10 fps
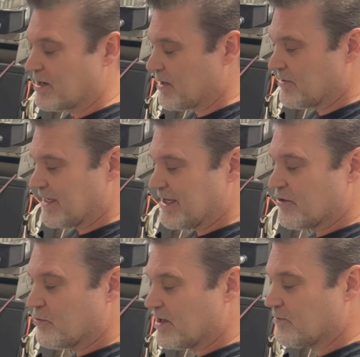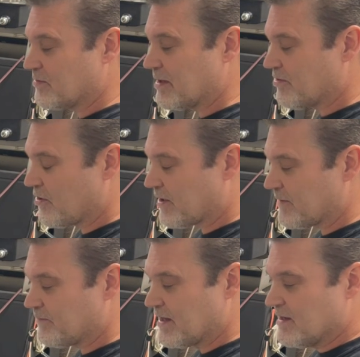Maybe the inner one will be
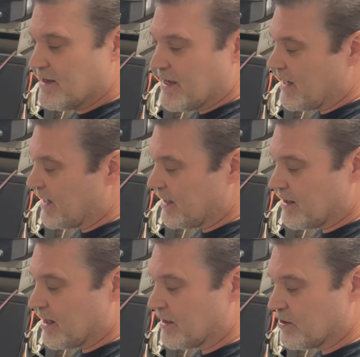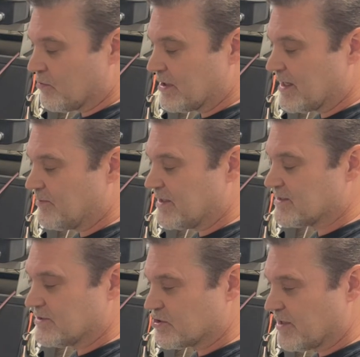broken, and we keep these in
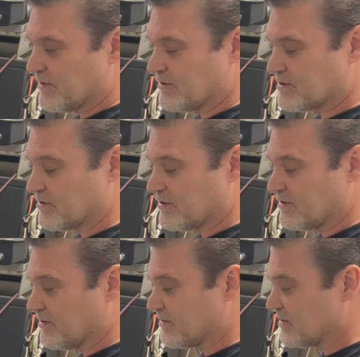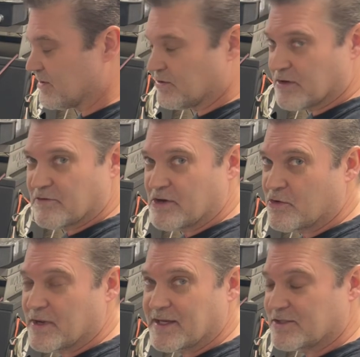the trailer, so you could do it real
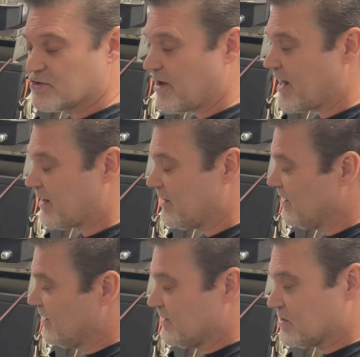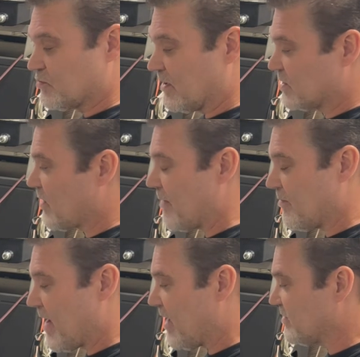quick at the track. Swap them
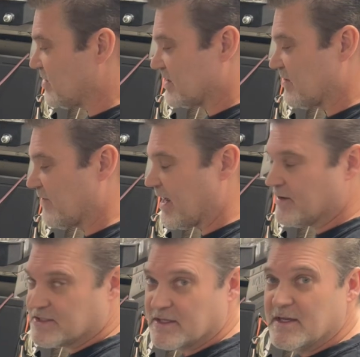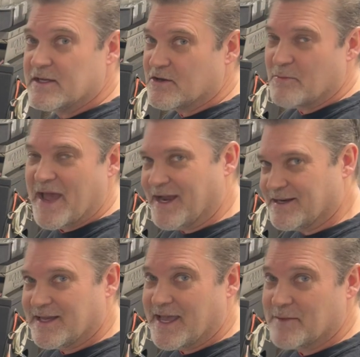out, adjust your valves. You're back in the
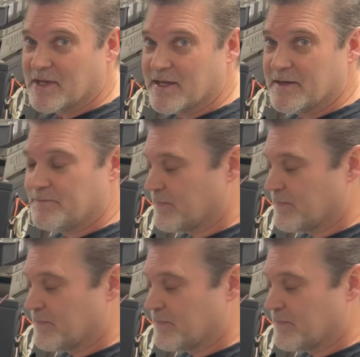game again.